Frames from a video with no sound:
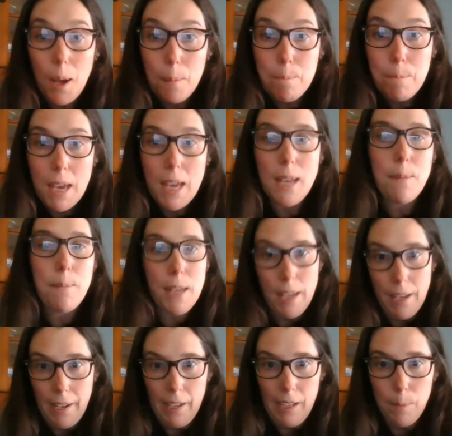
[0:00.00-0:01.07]
a
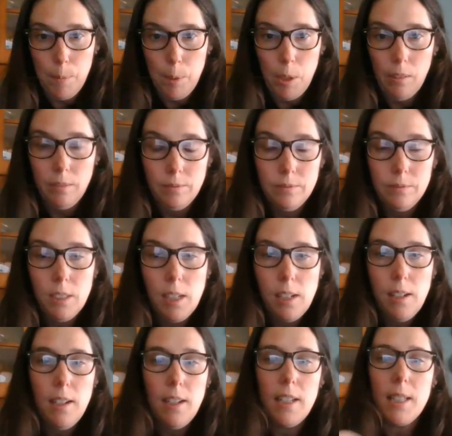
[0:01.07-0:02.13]
baby animal.
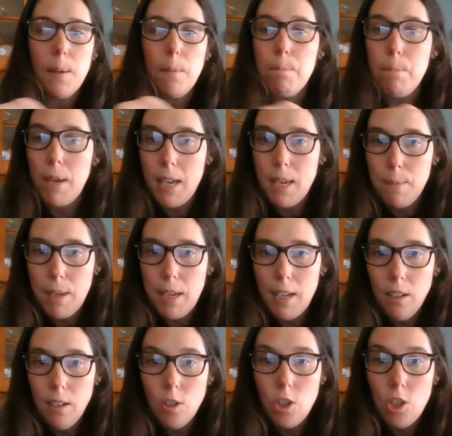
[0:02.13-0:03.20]
It's a
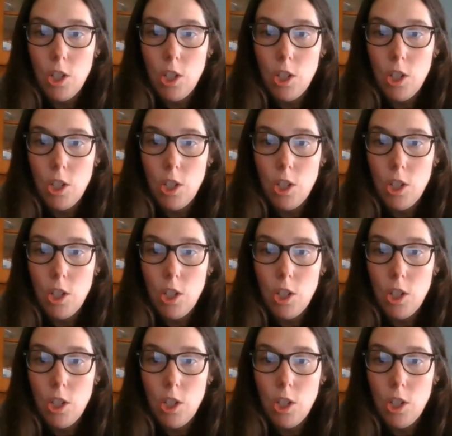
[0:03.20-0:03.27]
baby